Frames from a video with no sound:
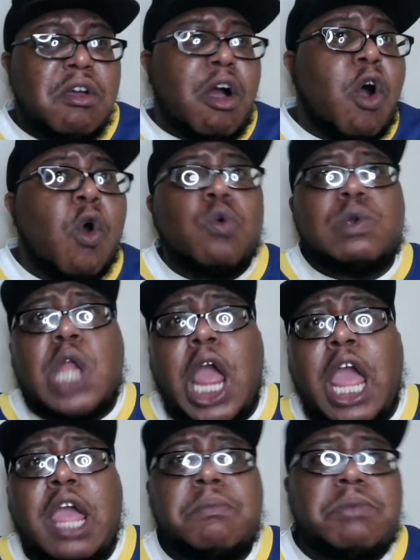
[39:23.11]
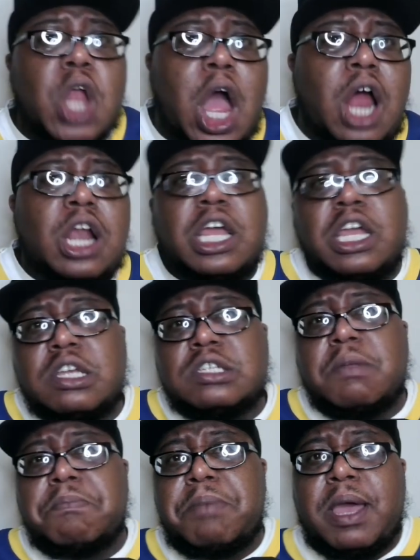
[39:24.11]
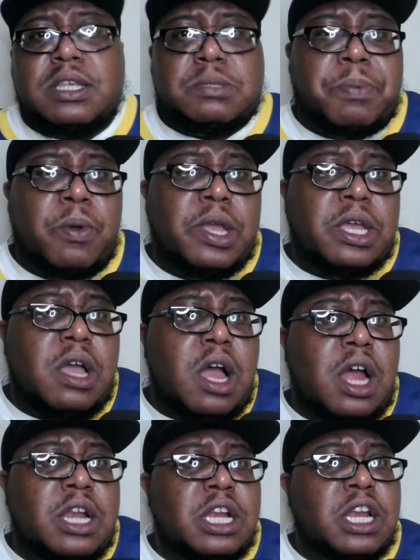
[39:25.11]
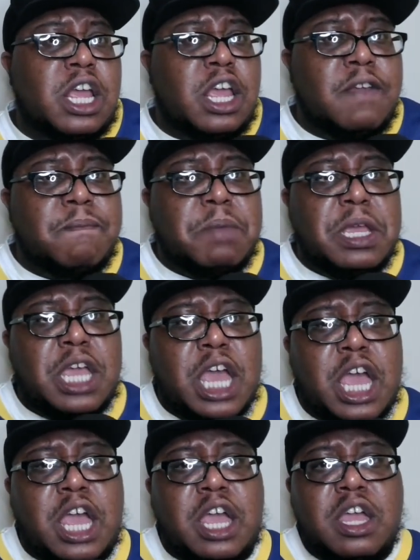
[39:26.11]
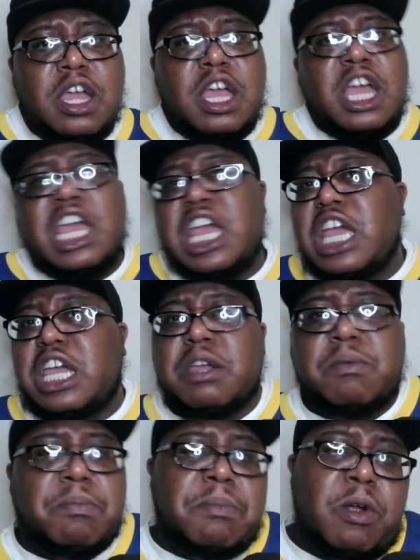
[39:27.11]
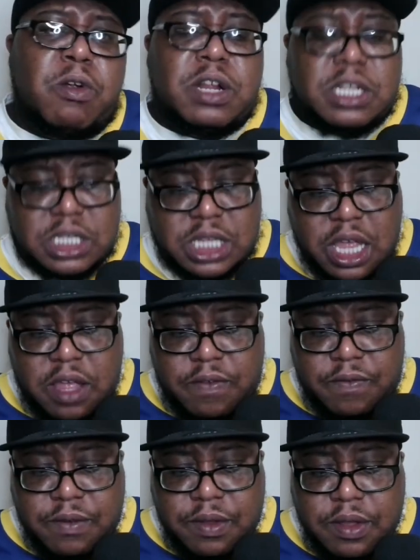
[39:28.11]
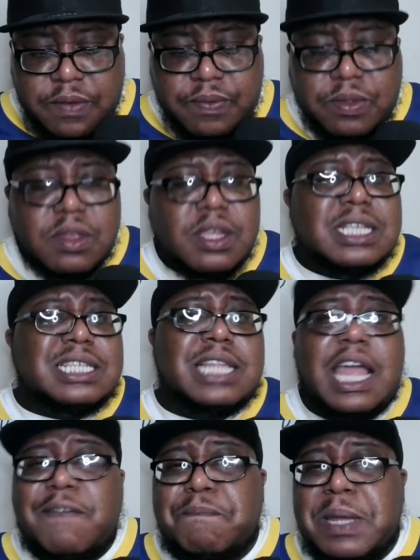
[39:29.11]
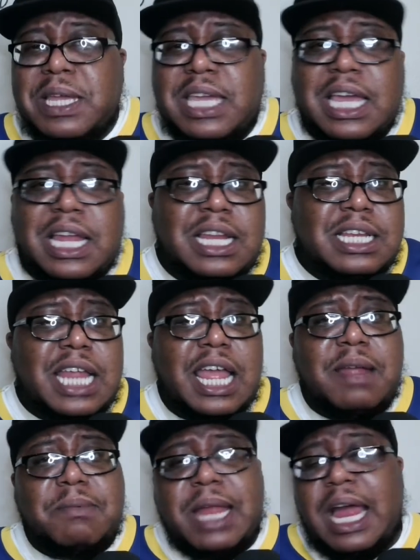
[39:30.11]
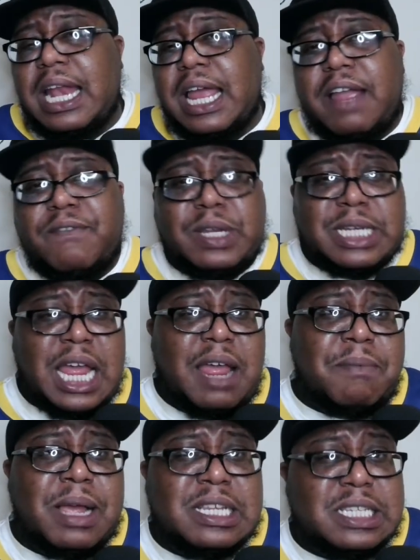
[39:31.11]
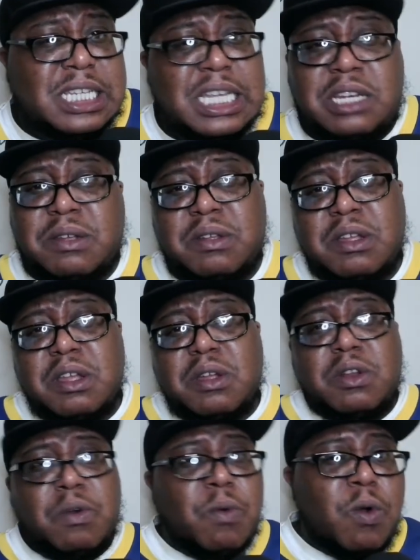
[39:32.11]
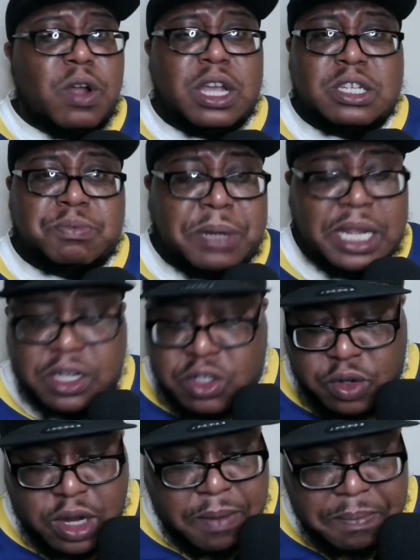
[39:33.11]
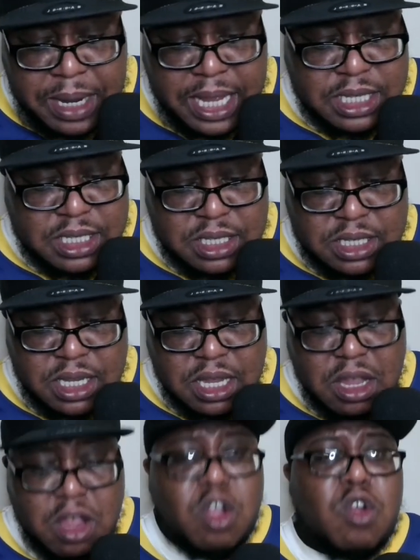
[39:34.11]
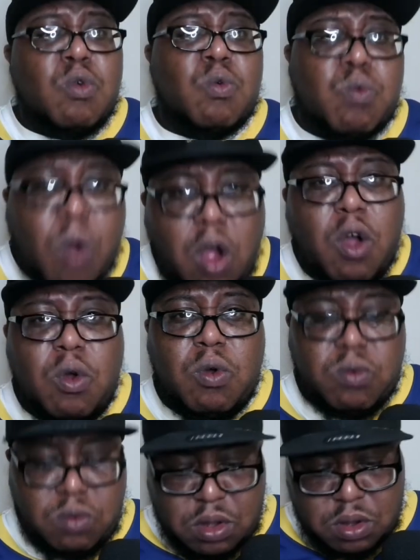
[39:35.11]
Oh, Dame Dollar is the best point guard in the NBA. He can murder Steph. Steph been killing Dame Dollar every time I see the Warriors play the Trail Blazers. Wrong.